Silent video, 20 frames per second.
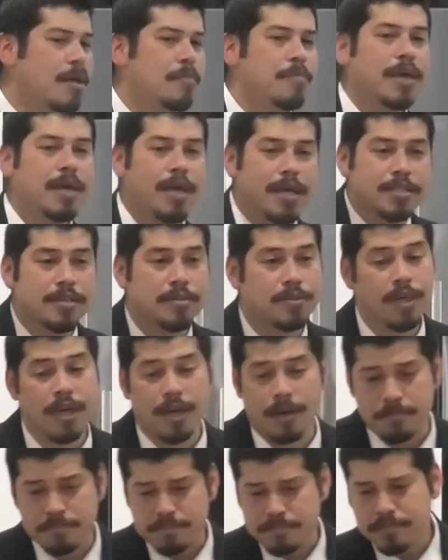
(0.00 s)
But here's the
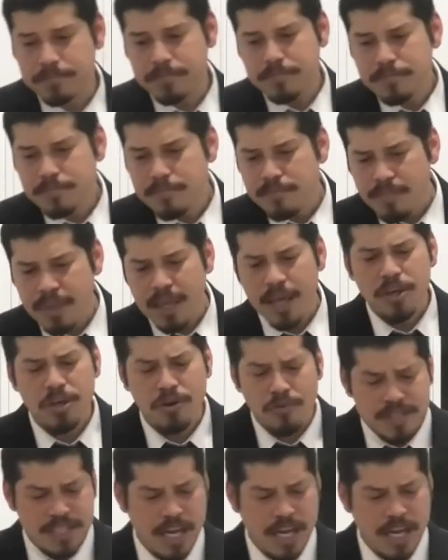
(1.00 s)
thing you